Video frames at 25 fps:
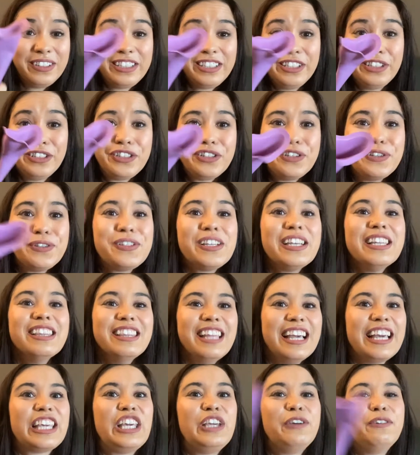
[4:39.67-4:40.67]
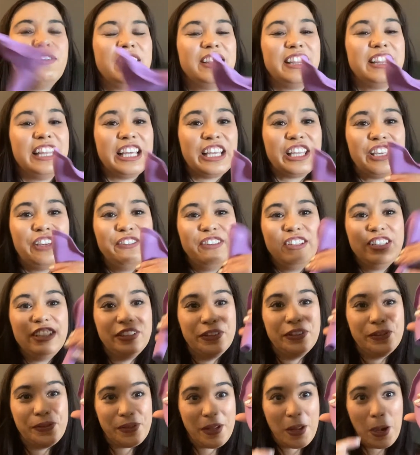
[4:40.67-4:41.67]
you use it like you would think you would
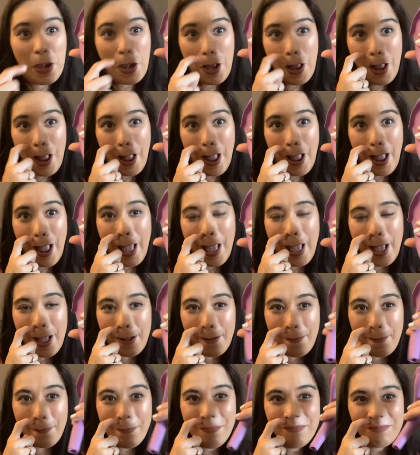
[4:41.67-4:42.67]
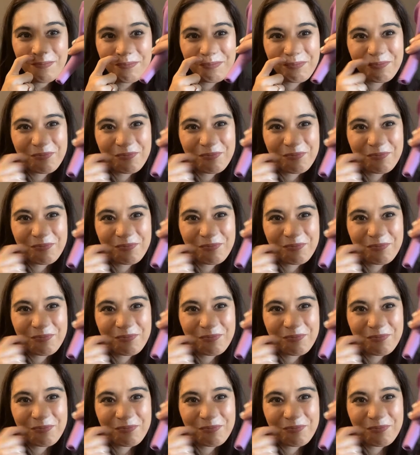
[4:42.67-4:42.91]
use it. Um,